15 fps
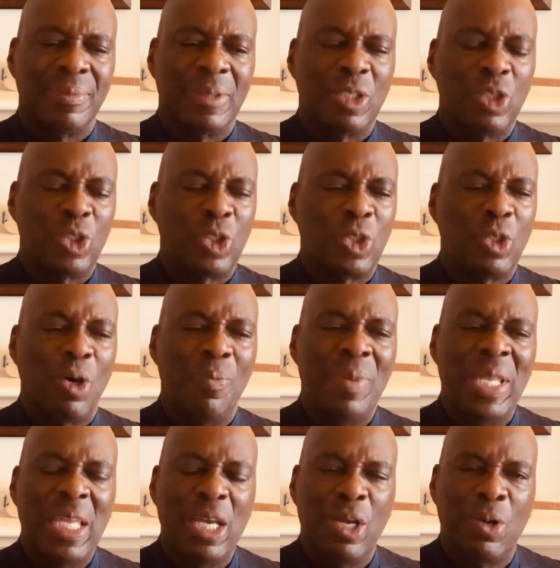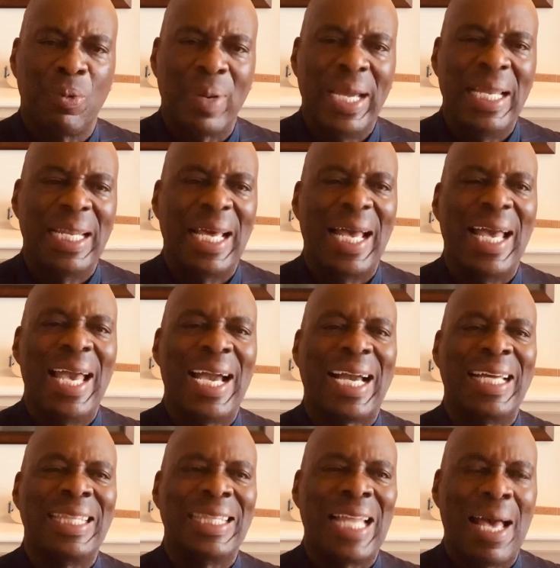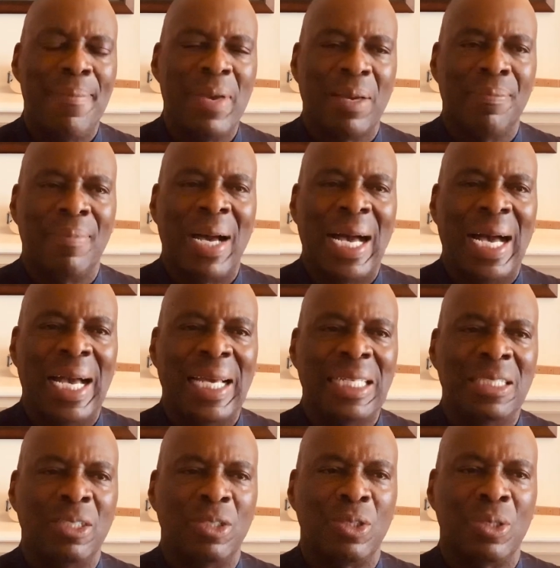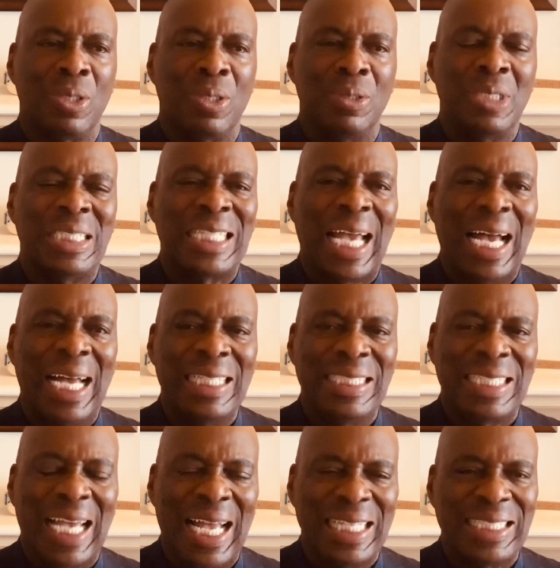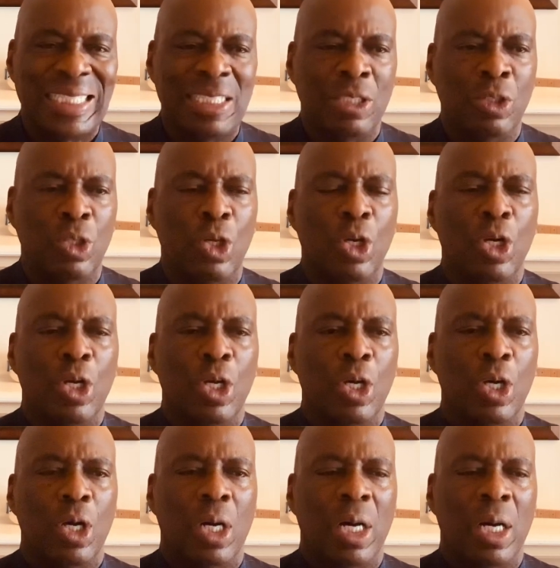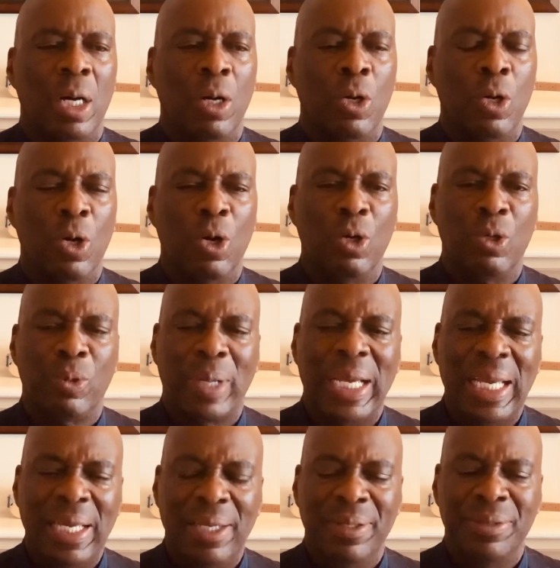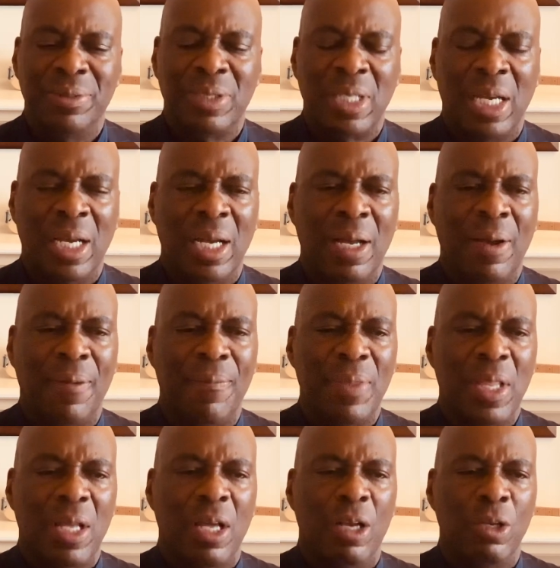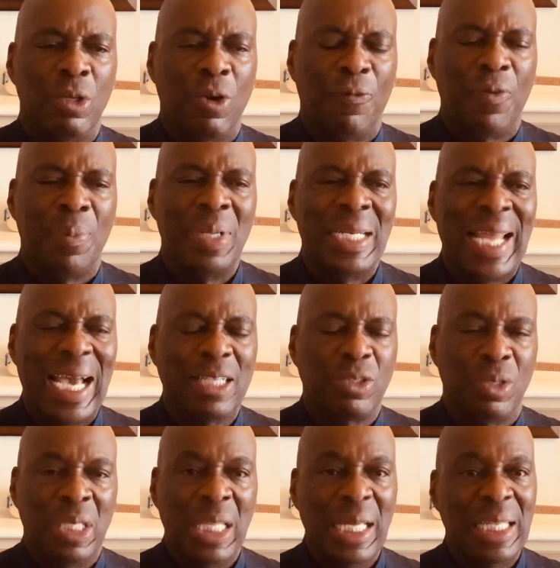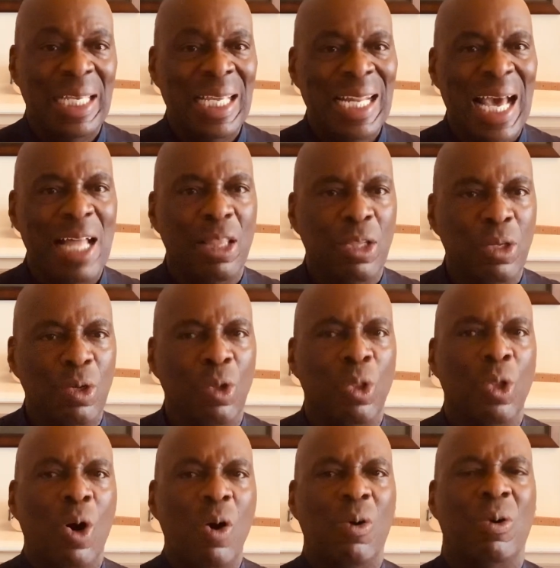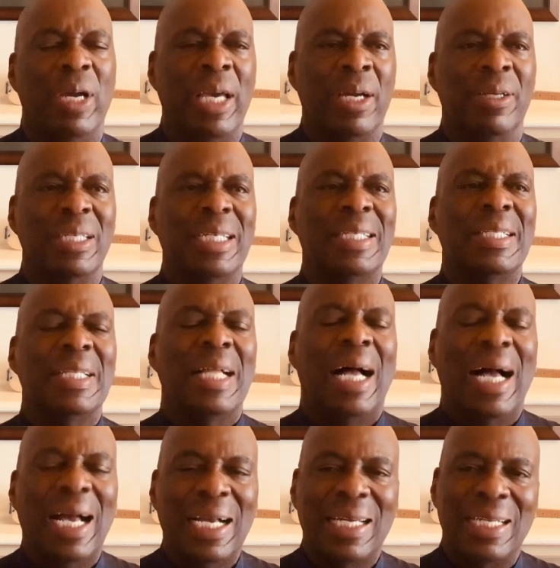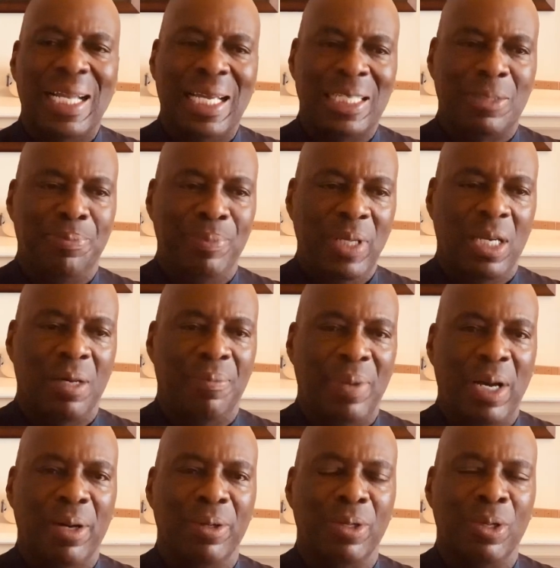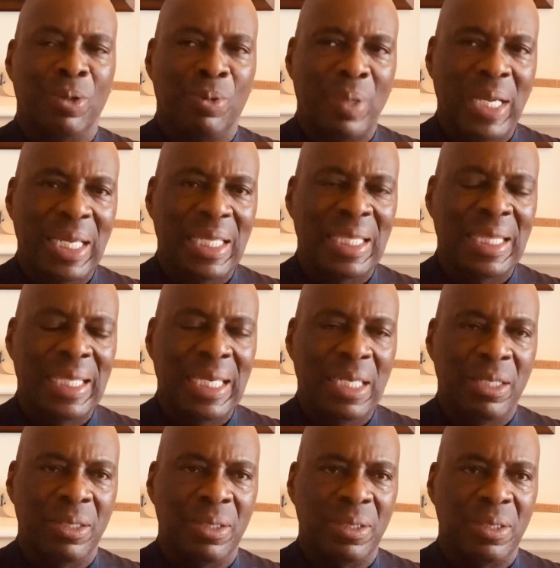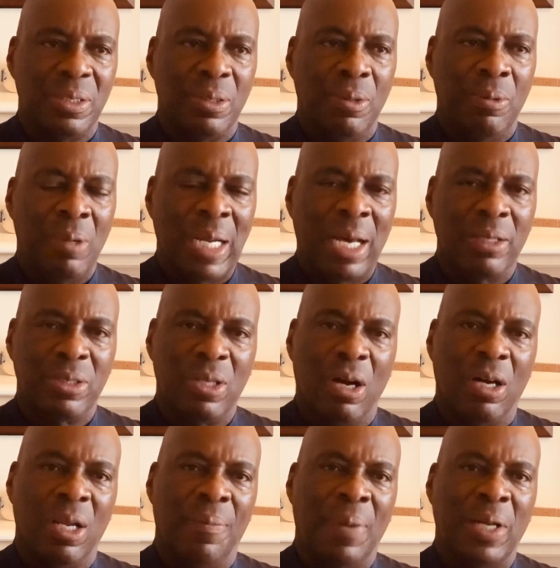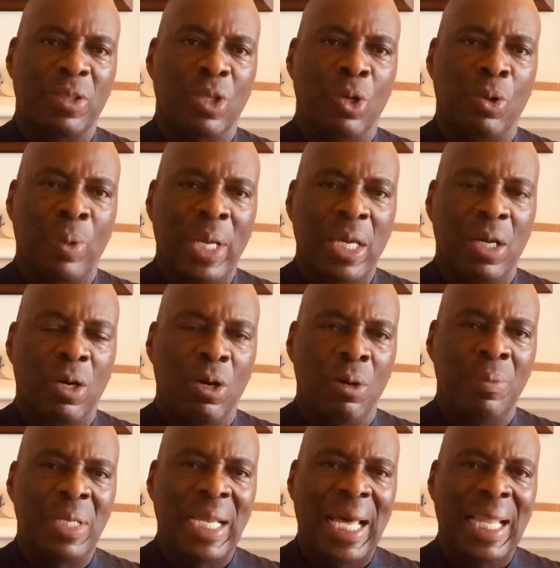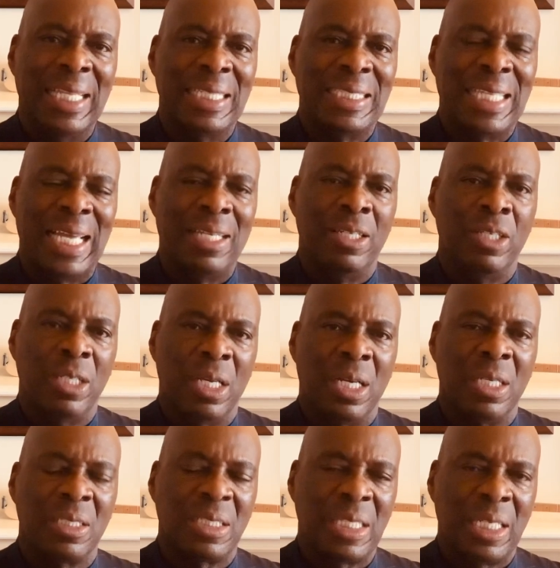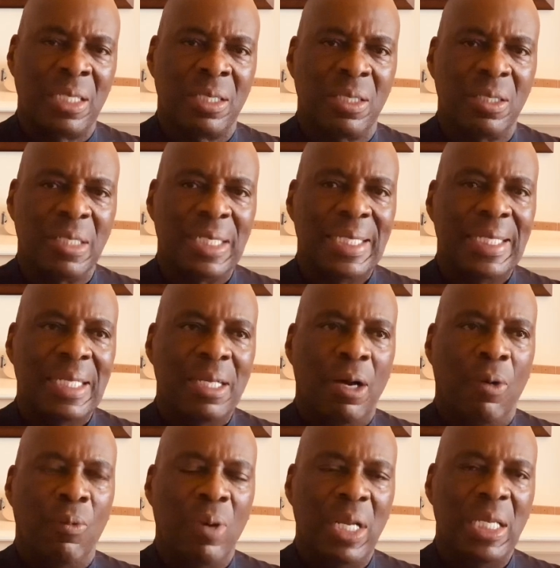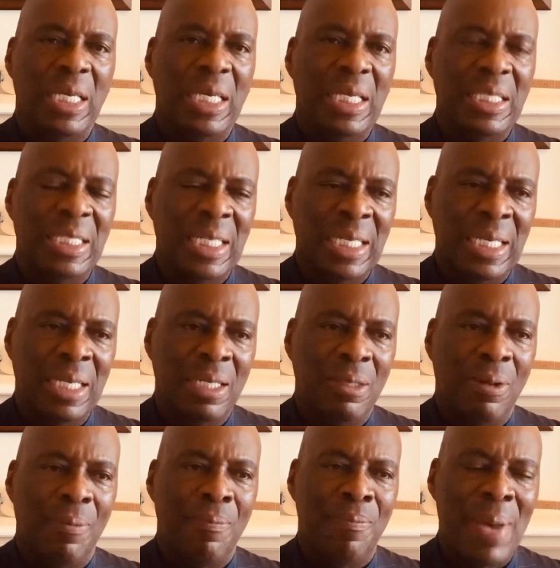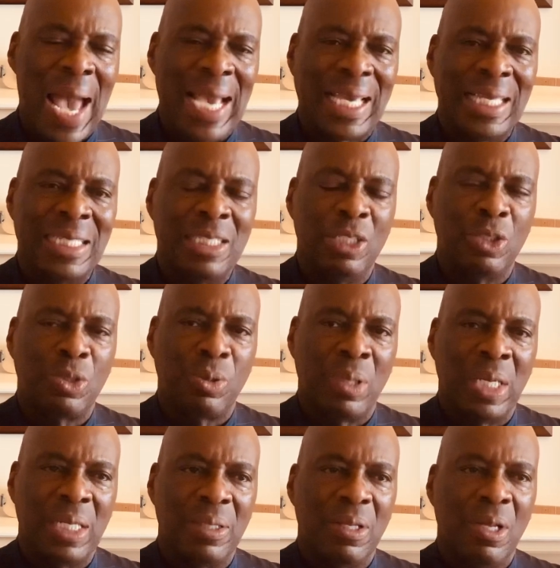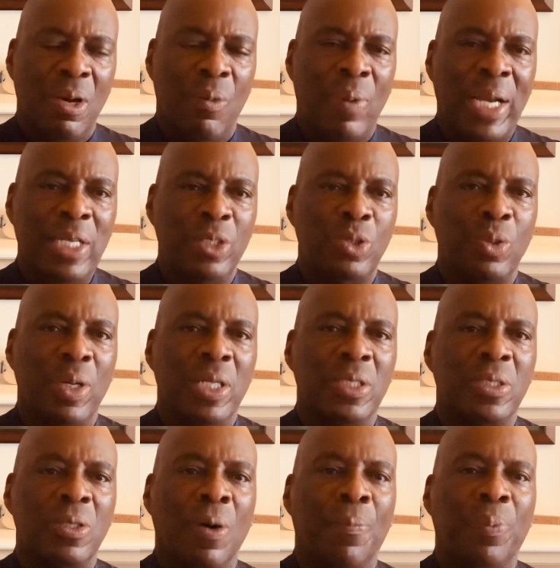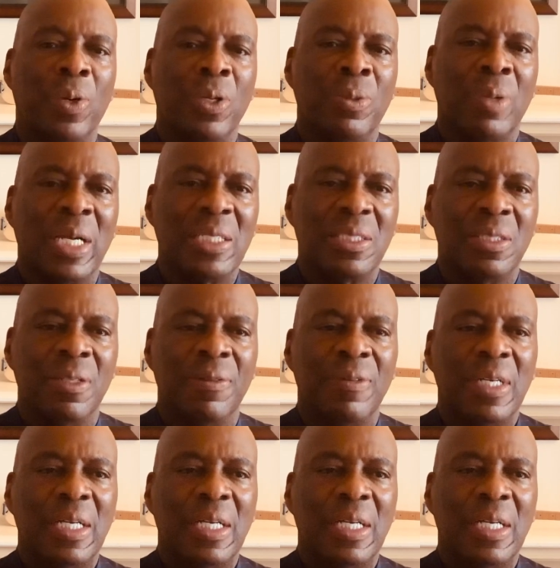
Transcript: so many great economic minds, John Johnson, Earl Graves, from a national, and then in our little local area, how could I speak about great leaders without talking about the great Coleman Alexander Young Sr., what he did back in Detroit, why Detroit is so progressive.